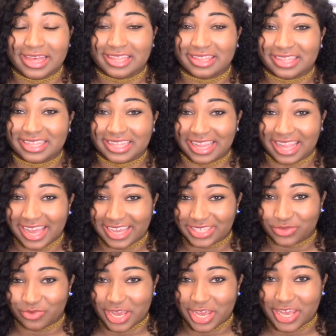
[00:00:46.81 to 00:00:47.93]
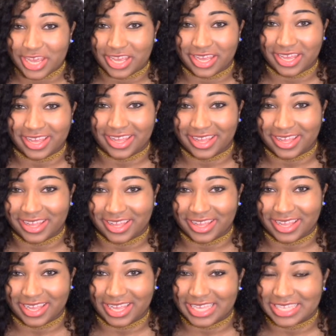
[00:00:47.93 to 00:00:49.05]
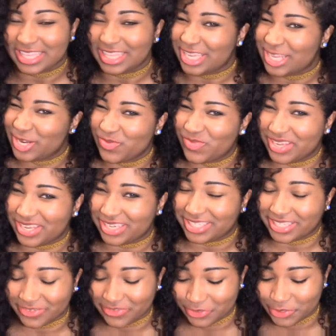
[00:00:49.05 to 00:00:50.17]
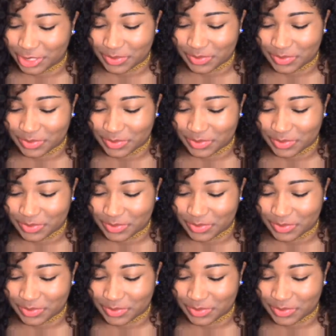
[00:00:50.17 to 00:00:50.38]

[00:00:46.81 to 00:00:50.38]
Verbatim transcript: The last way is a little bit different.